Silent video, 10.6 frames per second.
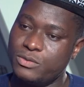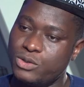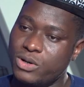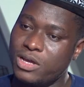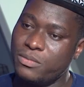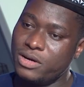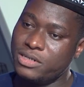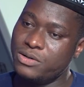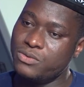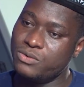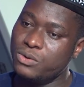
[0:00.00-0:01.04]
talk about
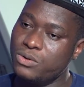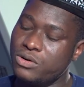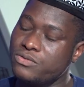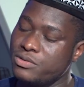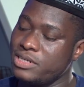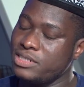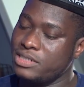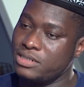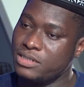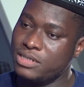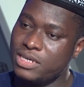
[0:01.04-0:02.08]
the role of
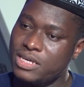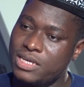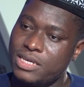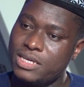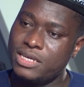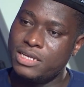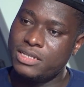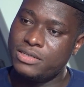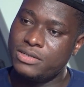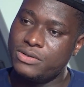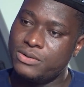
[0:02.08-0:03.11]
religion in
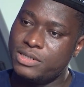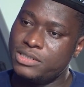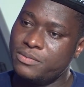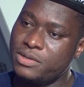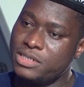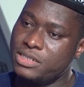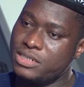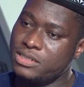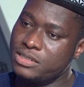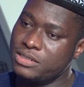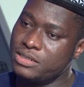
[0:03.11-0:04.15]

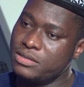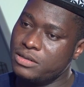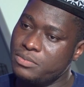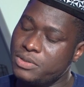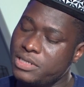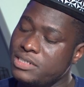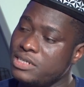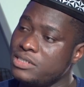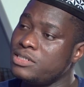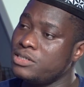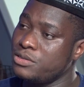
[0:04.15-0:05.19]
establishing peace
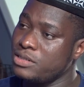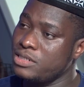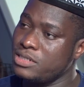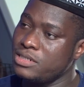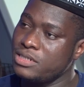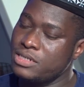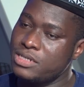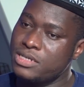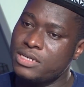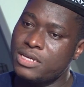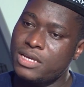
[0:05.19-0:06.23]
and security.
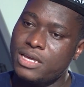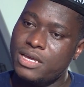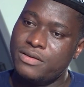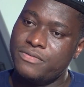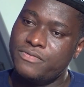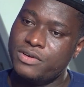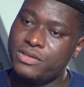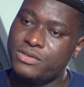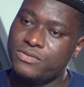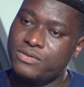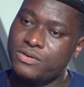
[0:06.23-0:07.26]
And first
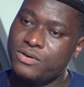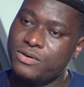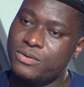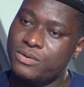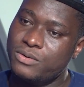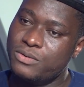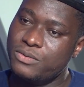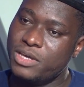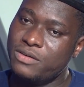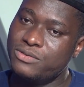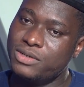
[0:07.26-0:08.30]
of all, we
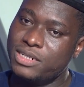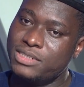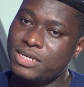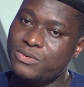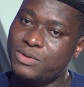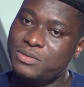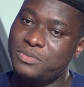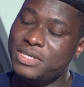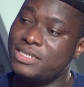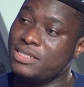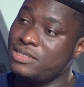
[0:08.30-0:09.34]
have to understand what
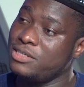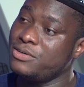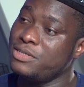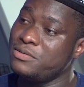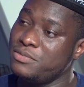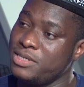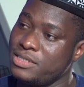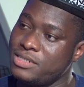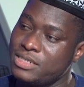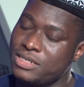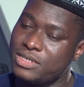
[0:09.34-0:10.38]
peace and security
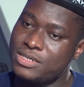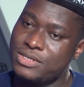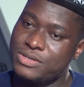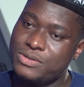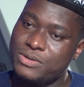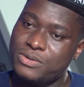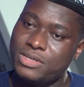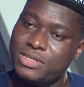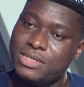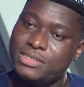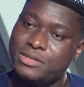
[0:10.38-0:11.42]
means. So
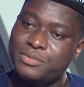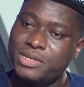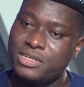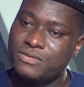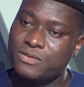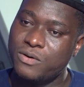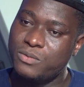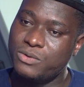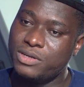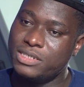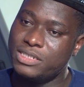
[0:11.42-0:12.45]
in the simplest form,
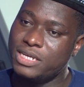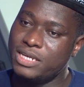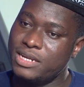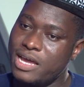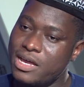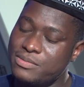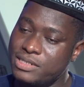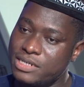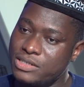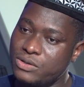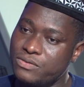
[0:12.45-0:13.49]
you can say the
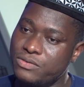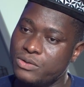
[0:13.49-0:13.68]
absence of